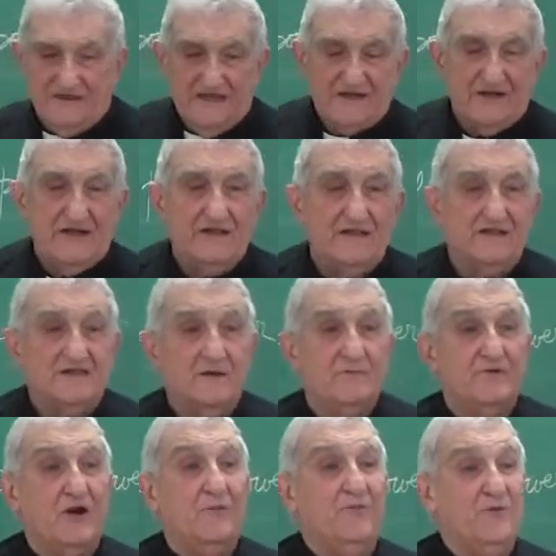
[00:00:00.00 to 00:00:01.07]
that right is
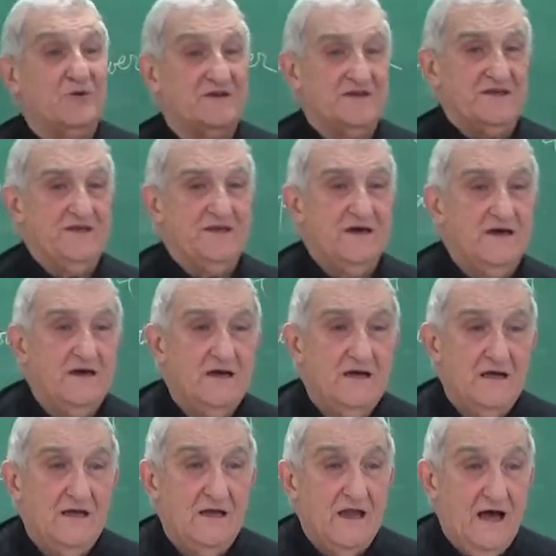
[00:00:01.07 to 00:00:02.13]
property.
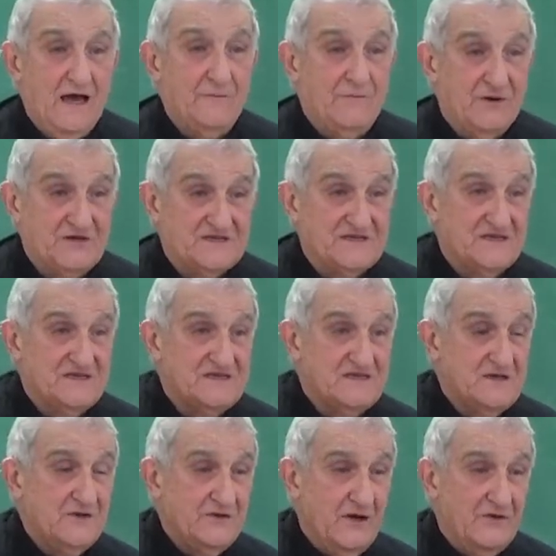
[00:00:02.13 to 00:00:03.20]
I possess
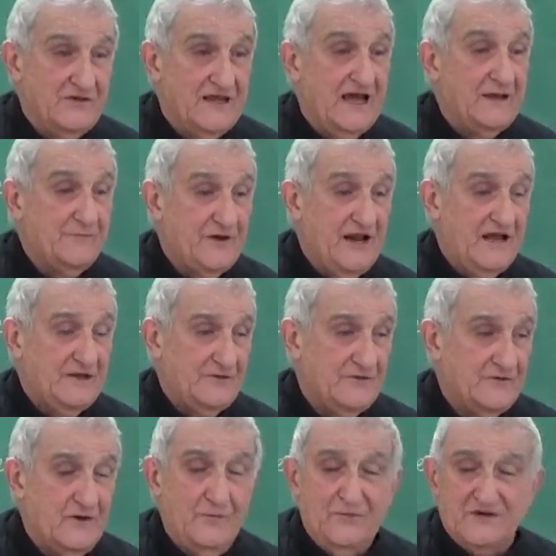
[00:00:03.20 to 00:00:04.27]
a typewriter.
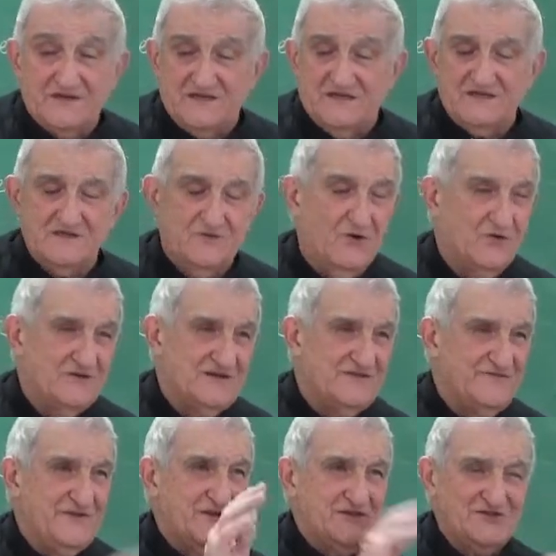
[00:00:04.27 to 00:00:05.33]
I possess, no, it's
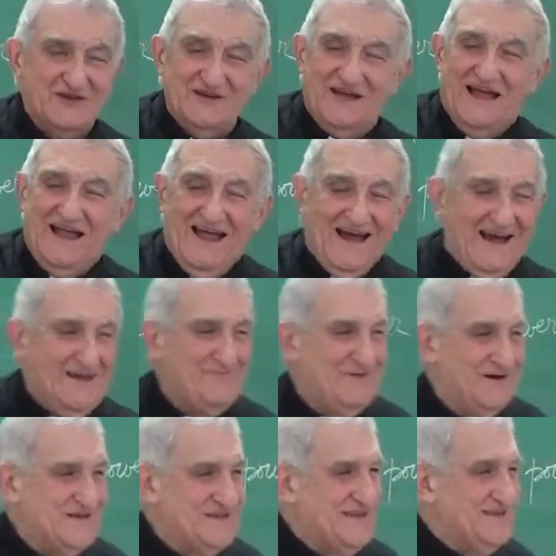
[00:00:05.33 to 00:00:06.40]
finished. I
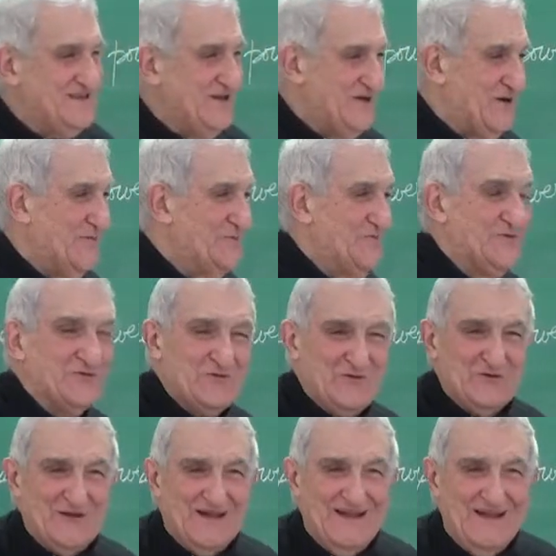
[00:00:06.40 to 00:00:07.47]
possess a computer.
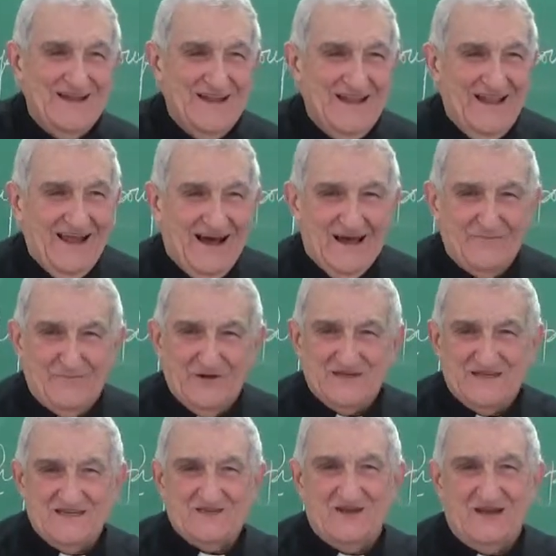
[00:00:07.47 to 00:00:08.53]
I
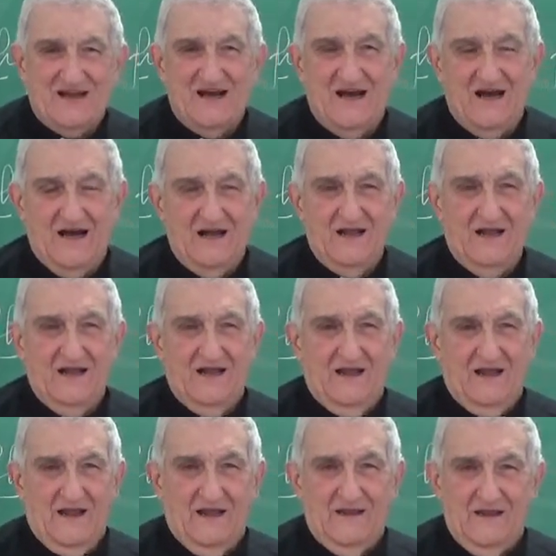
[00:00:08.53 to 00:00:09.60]
possess a car.
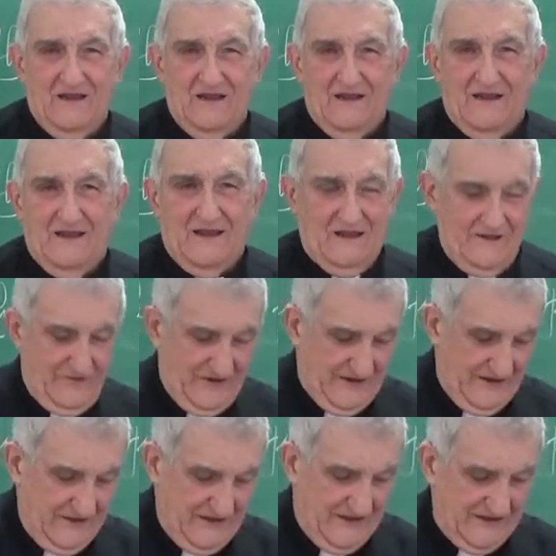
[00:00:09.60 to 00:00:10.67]

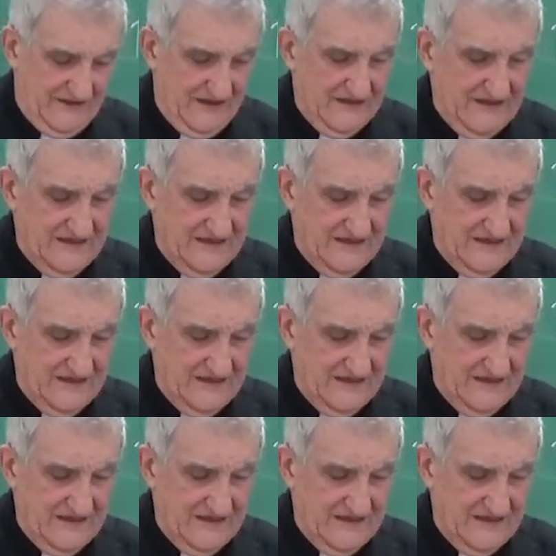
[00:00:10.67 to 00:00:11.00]
Okay, that